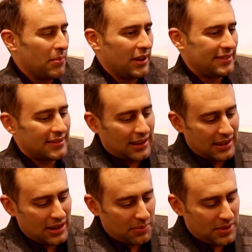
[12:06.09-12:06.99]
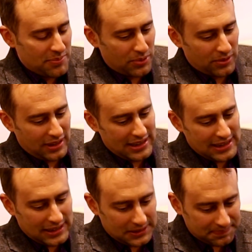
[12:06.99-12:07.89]
But, people
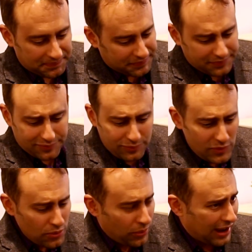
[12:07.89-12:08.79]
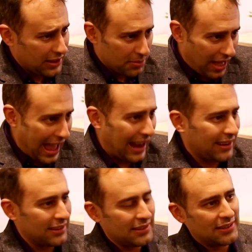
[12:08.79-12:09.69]
like Riley Black
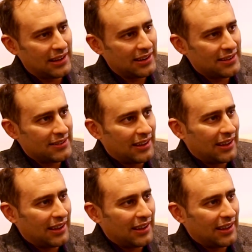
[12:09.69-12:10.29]
and